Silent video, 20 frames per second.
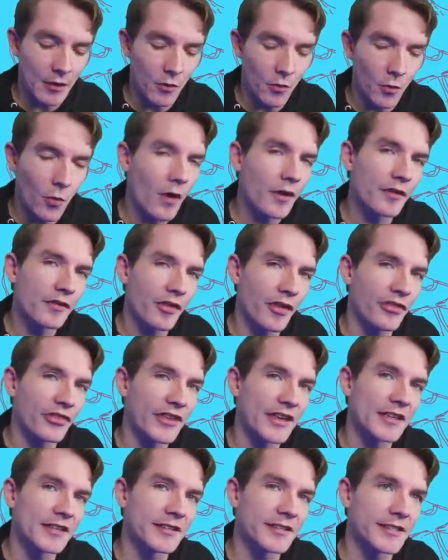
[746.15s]
one of the
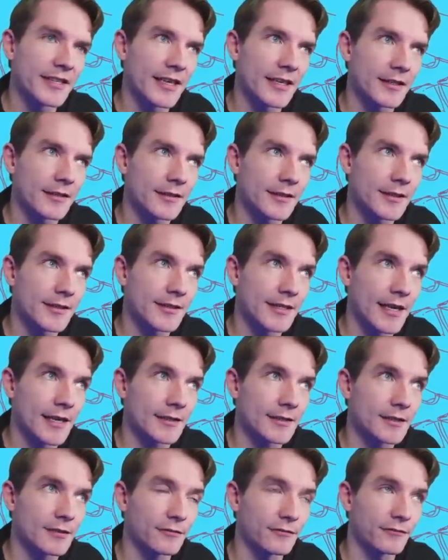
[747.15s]
things that
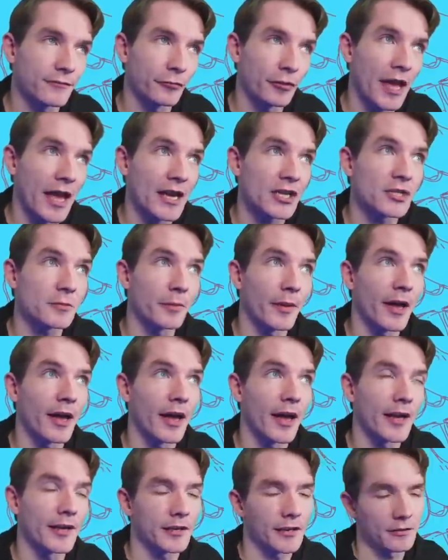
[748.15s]
sets Flash
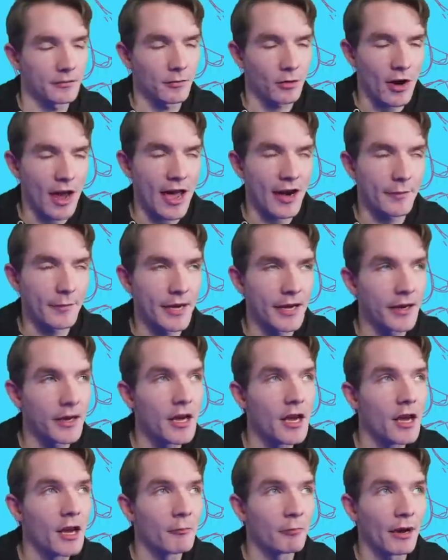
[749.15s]
behind, or Animate
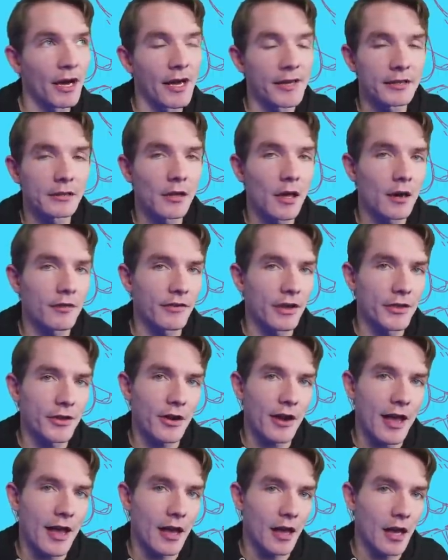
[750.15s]
behind, a lot of
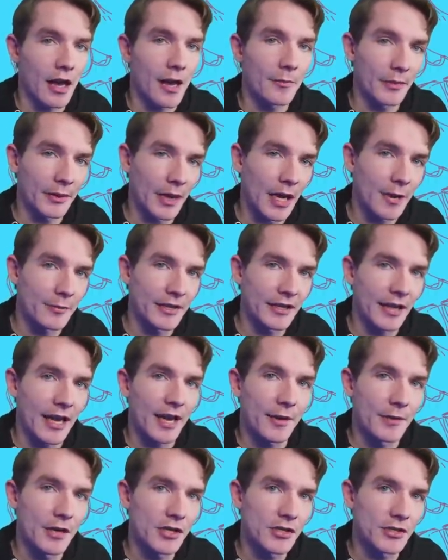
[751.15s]
other up-and-coming
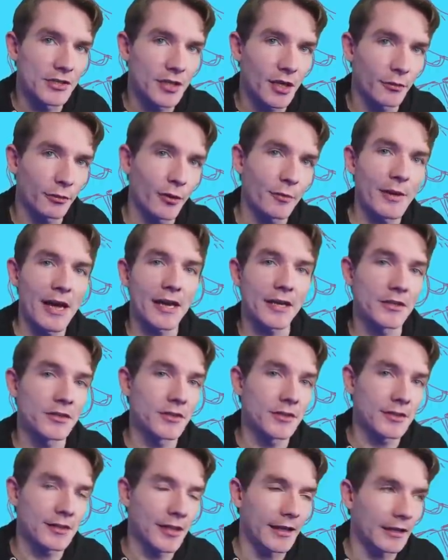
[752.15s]
animation software
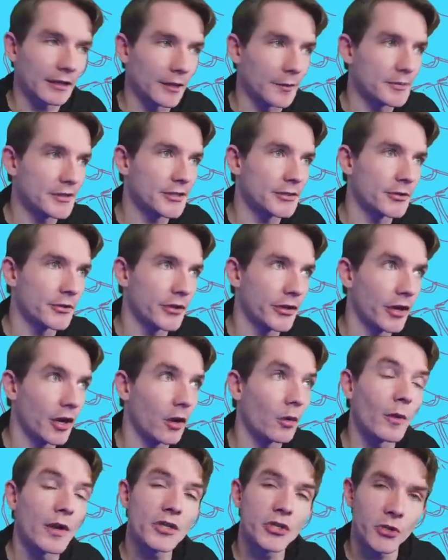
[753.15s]
packages like Clip Studio,
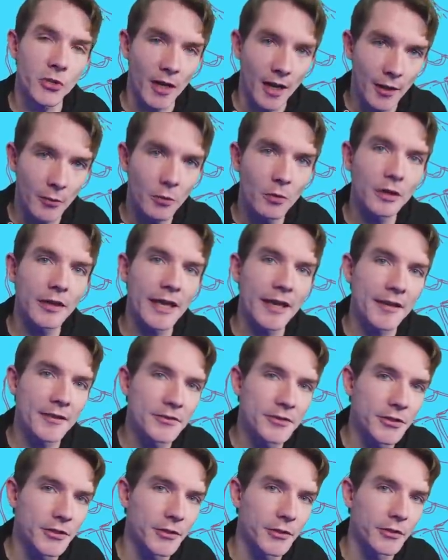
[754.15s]
which I will get
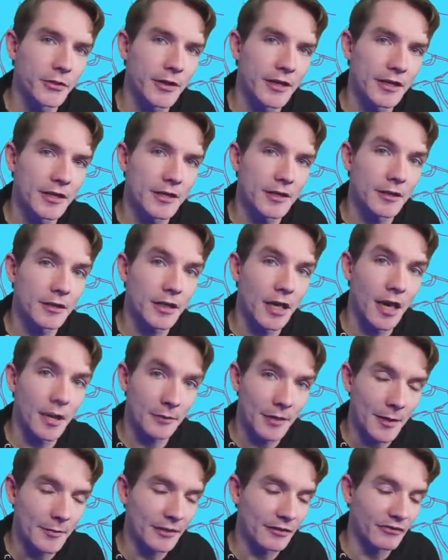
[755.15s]
into in an
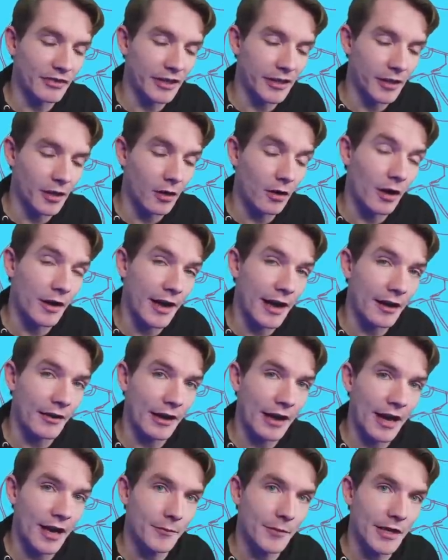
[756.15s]
upcoming video on how
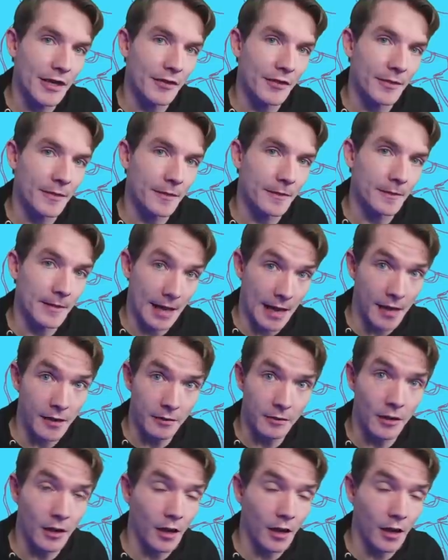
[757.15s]
to animate that.